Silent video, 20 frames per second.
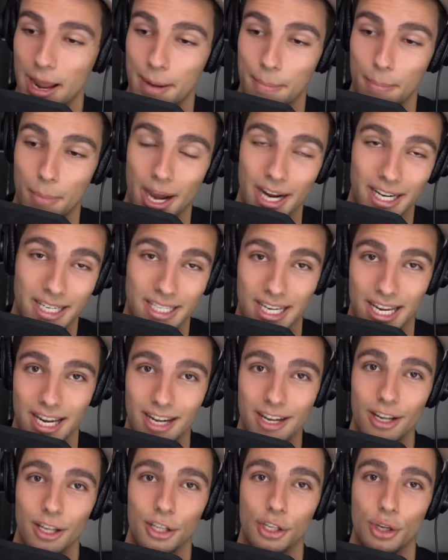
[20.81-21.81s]
and Mike
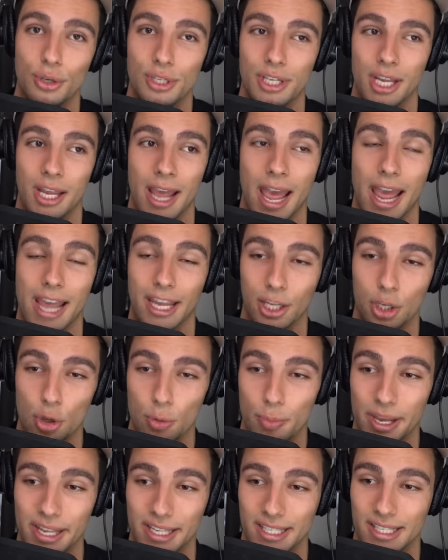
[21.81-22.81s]
Dean using a
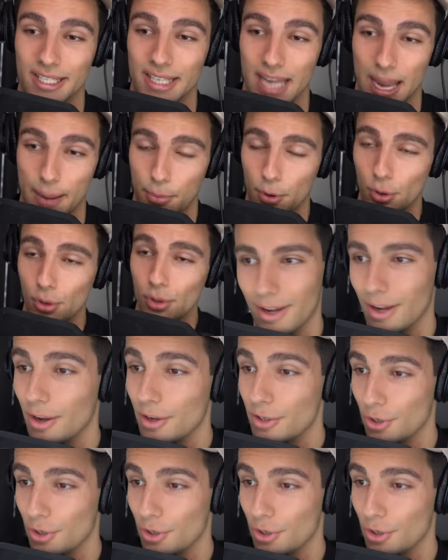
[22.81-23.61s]
Cubeatz sample.